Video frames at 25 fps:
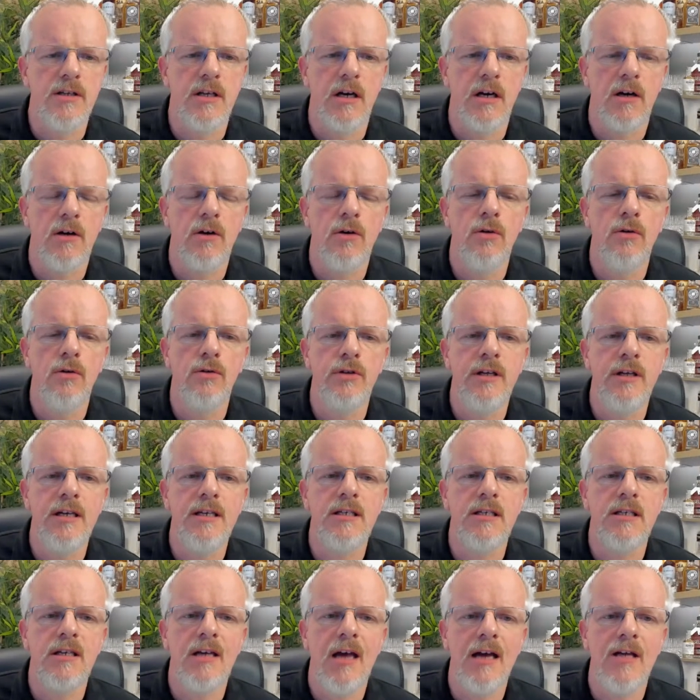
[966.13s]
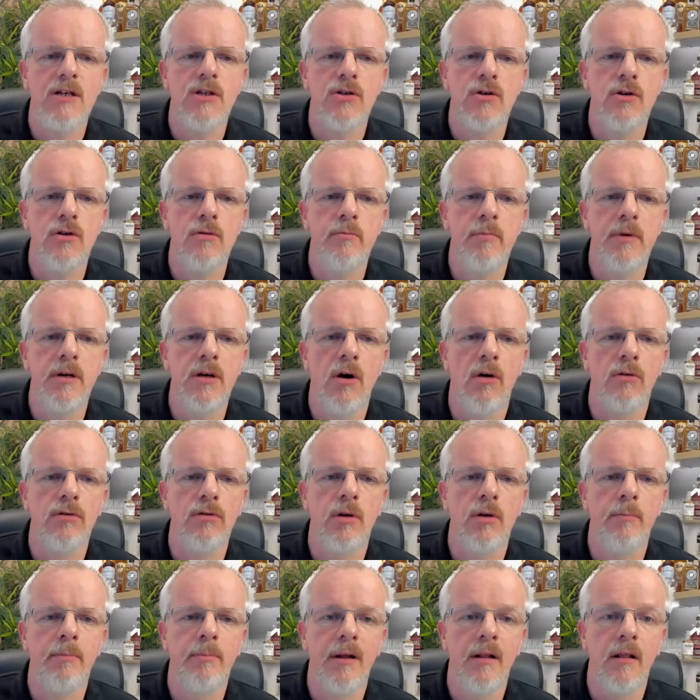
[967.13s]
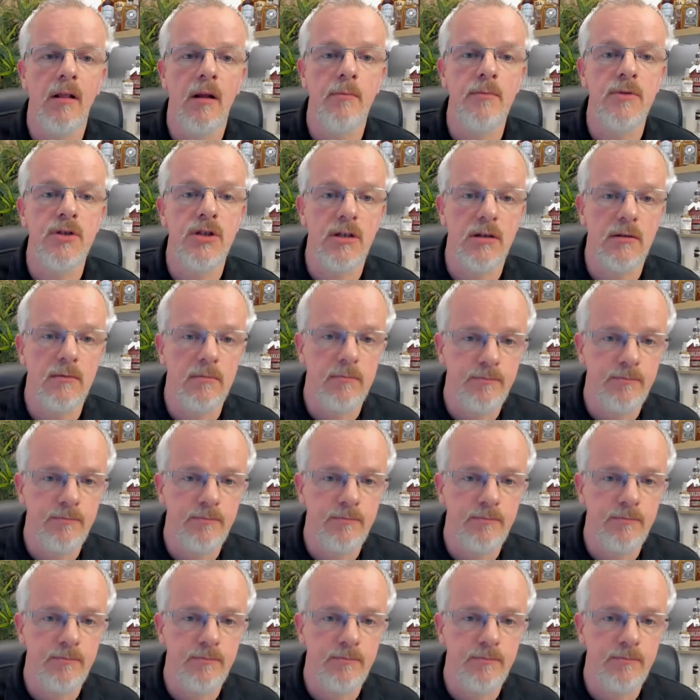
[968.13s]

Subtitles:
a cool yeast guest could be Dr. Bill Lumsden.